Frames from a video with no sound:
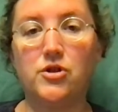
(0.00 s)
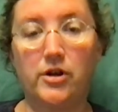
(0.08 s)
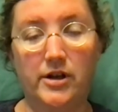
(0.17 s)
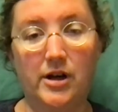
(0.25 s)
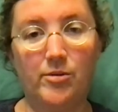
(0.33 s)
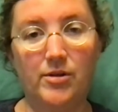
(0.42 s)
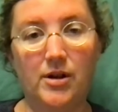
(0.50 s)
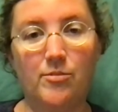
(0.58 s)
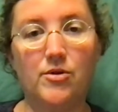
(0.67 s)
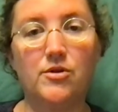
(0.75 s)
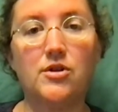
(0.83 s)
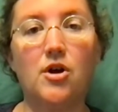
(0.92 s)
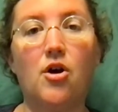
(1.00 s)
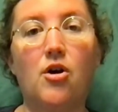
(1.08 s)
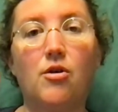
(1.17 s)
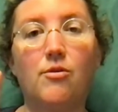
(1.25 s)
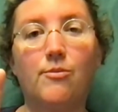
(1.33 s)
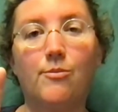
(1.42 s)
double numbers
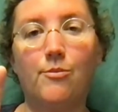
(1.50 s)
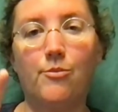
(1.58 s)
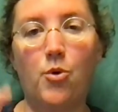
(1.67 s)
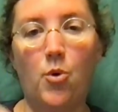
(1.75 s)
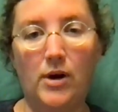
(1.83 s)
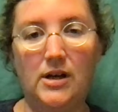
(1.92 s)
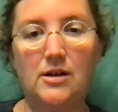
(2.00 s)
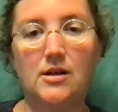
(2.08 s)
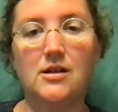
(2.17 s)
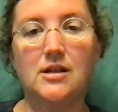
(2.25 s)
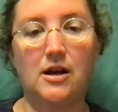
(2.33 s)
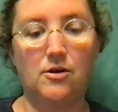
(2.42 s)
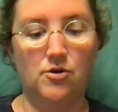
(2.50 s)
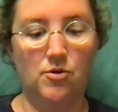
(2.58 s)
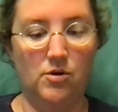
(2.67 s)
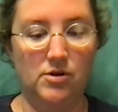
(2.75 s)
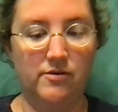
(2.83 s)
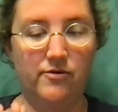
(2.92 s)
all point down
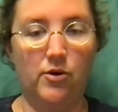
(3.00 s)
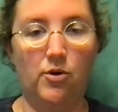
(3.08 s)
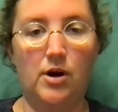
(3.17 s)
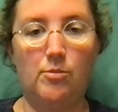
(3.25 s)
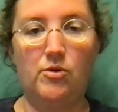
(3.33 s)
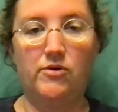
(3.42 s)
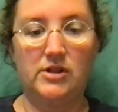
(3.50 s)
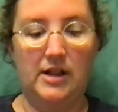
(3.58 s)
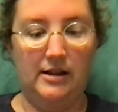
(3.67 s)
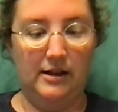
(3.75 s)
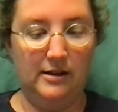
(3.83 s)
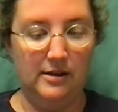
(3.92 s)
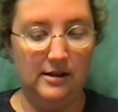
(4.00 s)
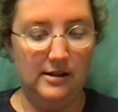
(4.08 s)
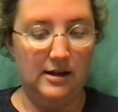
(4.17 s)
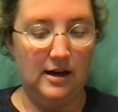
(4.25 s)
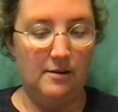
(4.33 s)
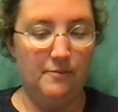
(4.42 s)
towards the floor and move slightly to the
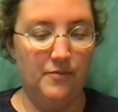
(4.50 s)
side.